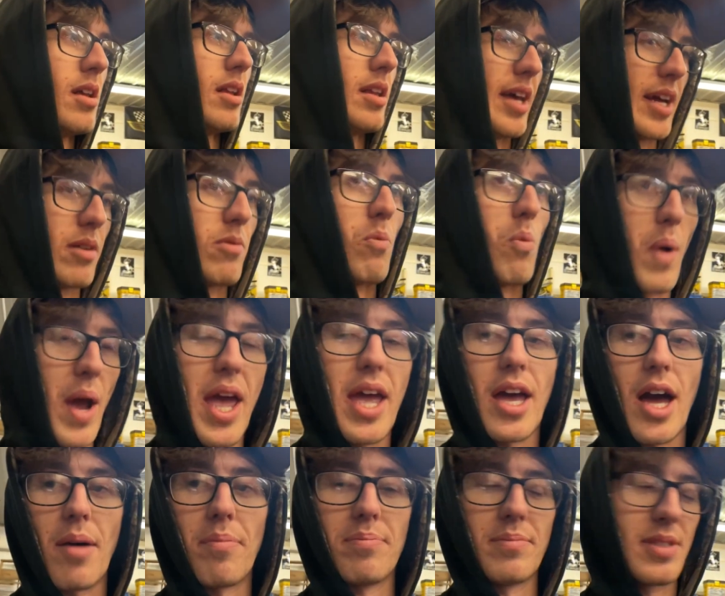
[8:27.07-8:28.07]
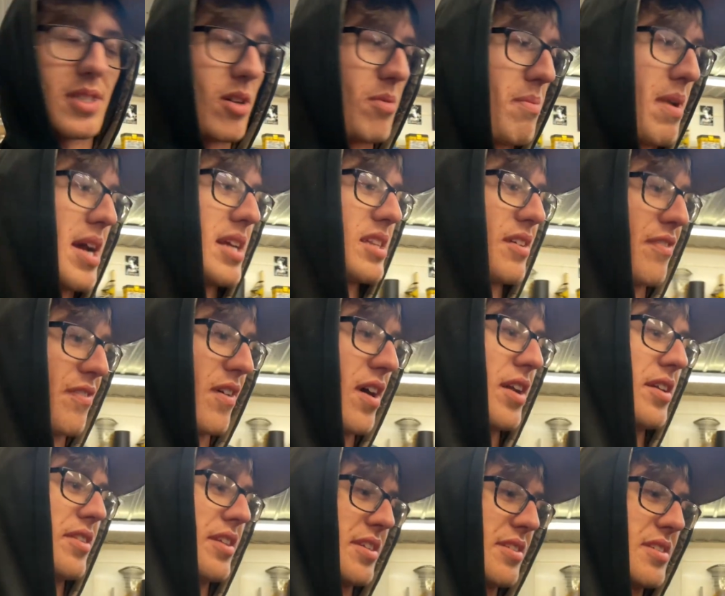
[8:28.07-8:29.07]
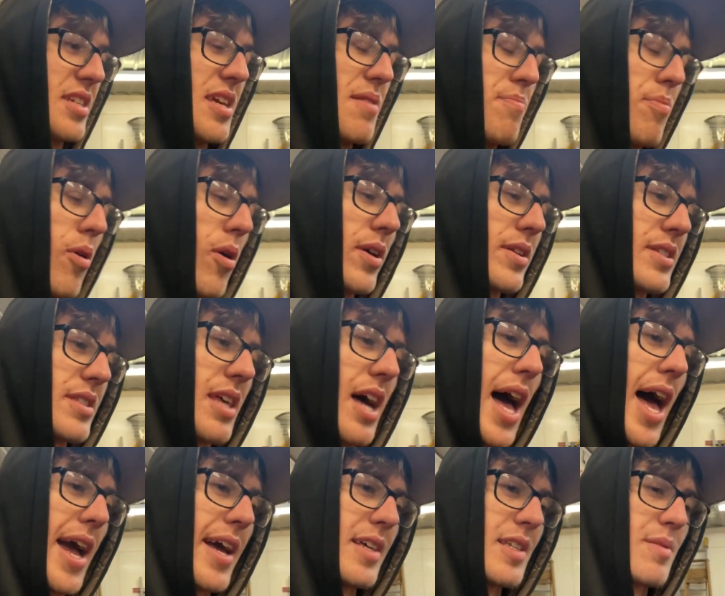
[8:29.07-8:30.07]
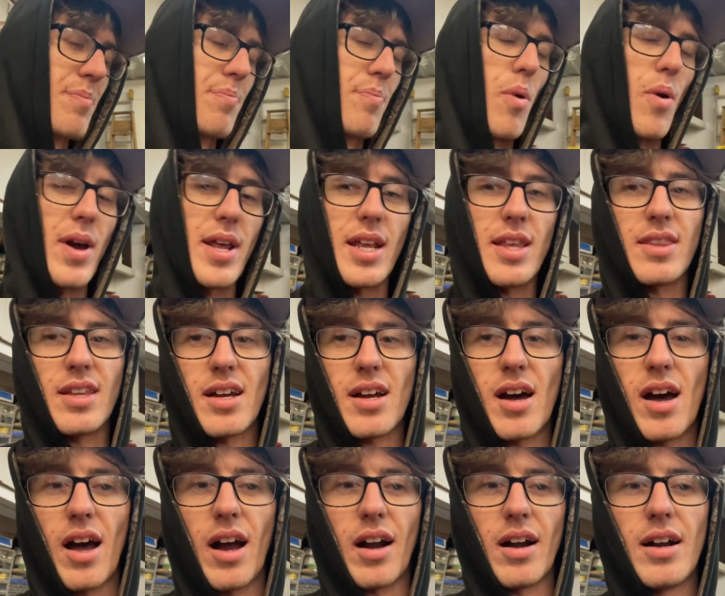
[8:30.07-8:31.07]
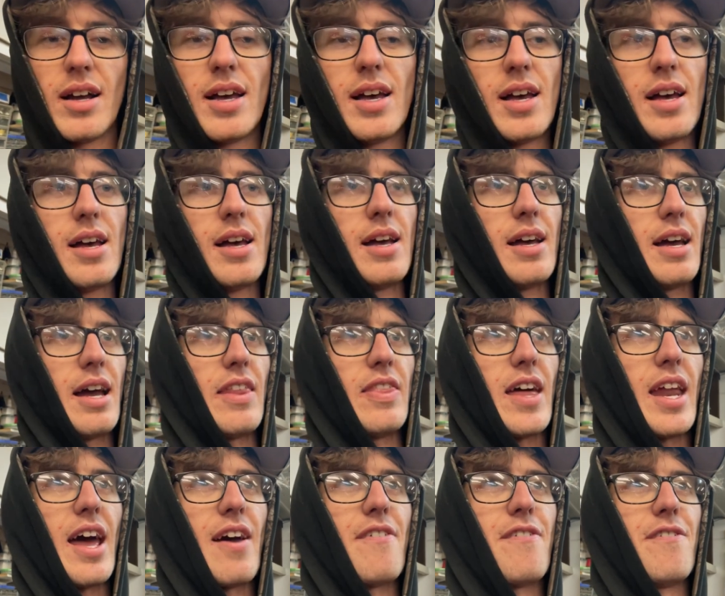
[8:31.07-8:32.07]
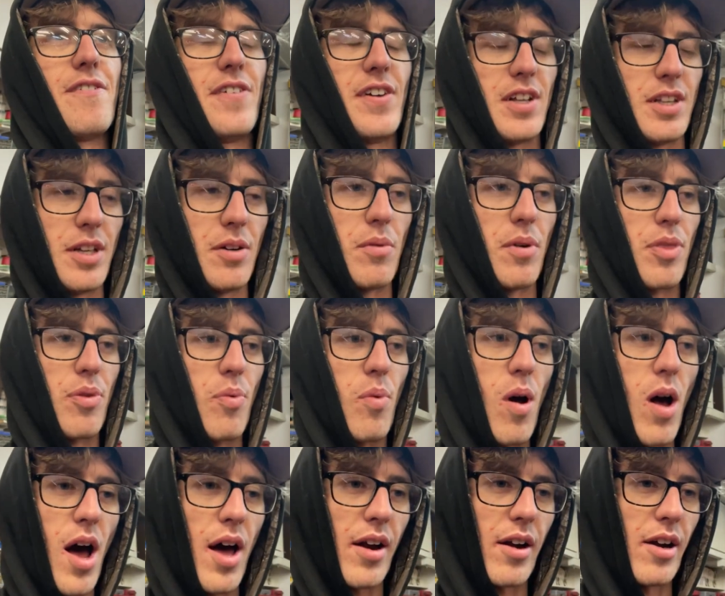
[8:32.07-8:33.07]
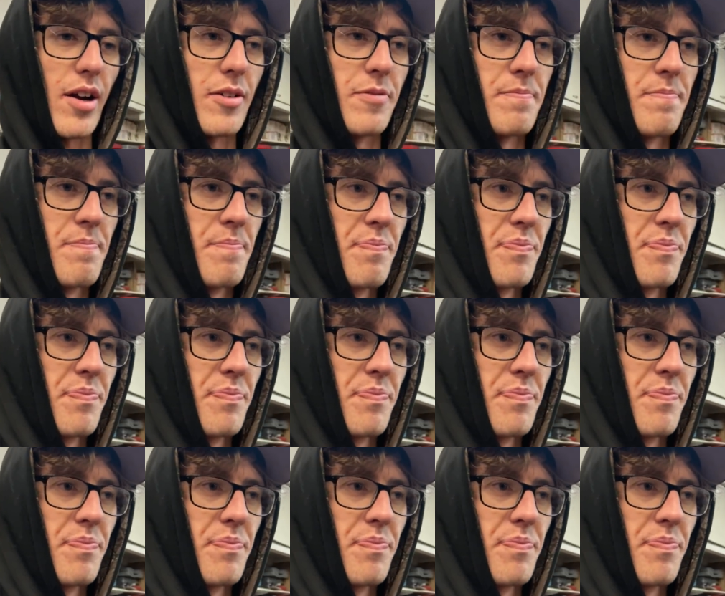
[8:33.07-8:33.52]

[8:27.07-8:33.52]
like way up, so make the front, the steam ports, the highest point in the car, and then I filled it with water,